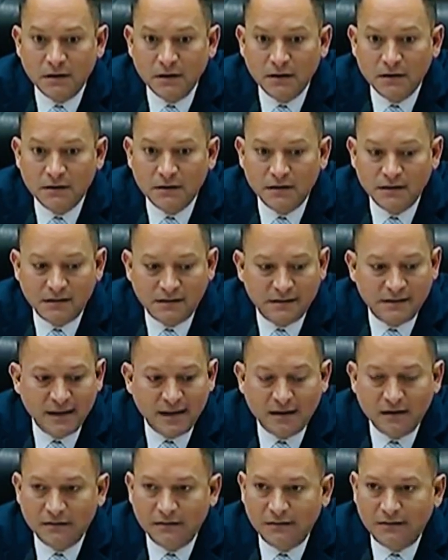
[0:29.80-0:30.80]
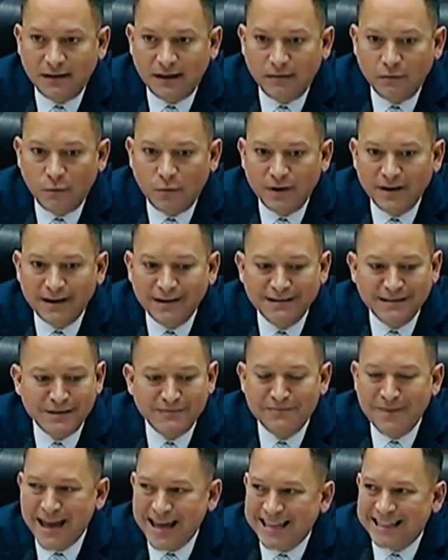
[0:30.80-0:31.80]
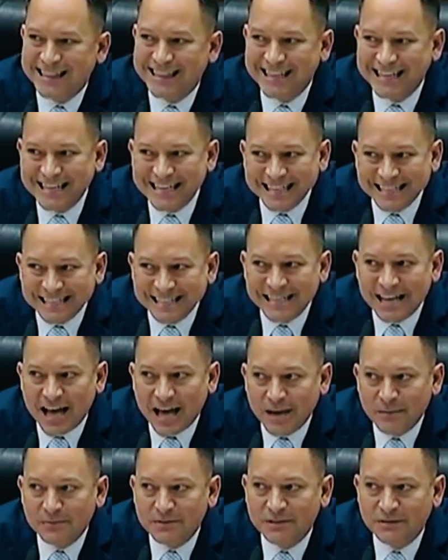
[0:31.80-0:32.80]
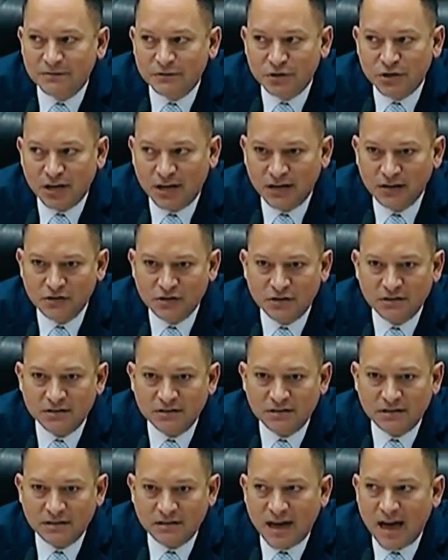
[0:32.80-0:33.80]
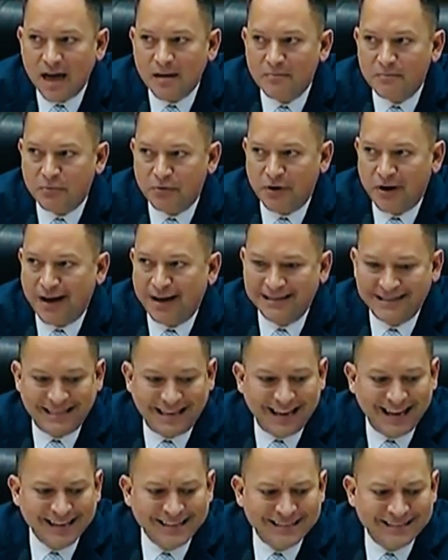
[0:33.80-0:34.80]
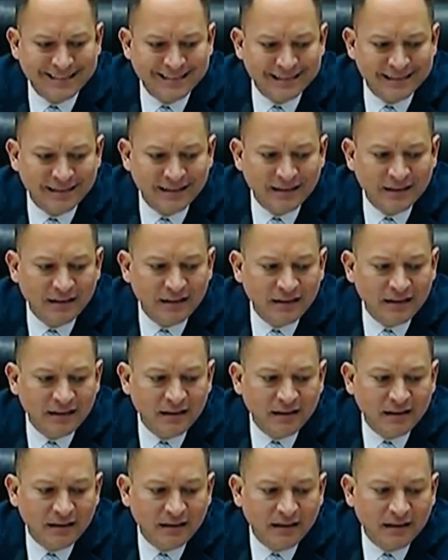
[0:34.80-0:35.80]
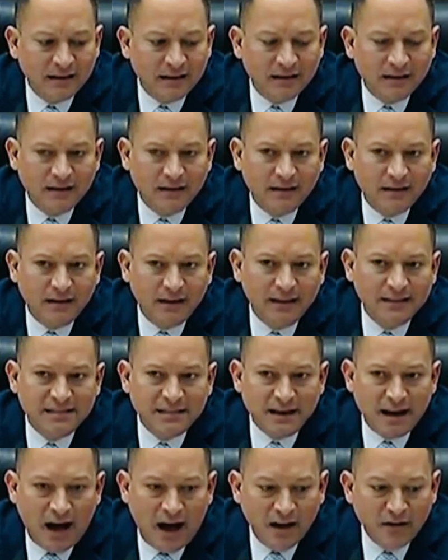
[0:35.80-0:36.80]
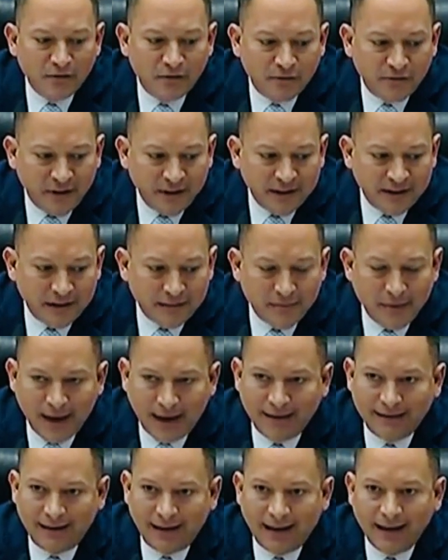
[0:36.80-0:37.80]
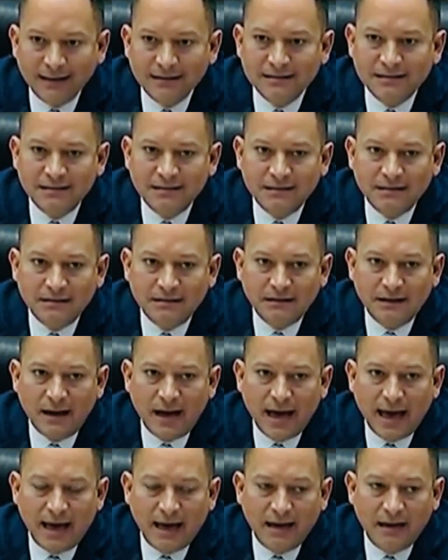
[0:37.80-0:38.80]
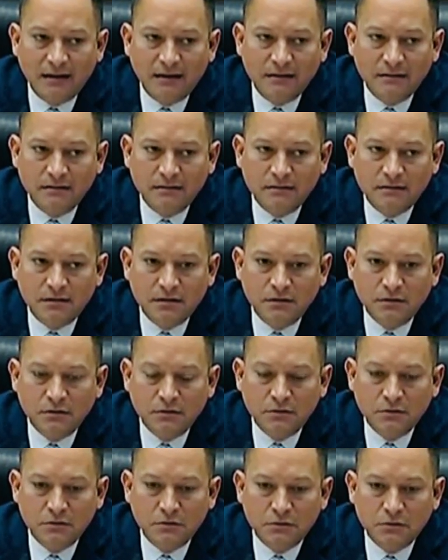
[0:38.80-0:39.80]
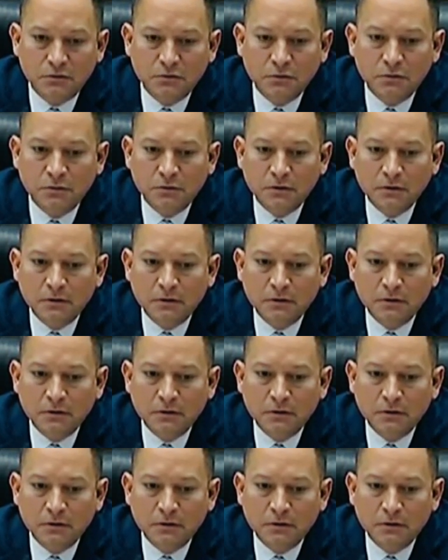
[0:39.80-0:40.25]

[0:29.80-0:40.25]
that we need to make these types of changes to that process. It's an unfunded mandate, and to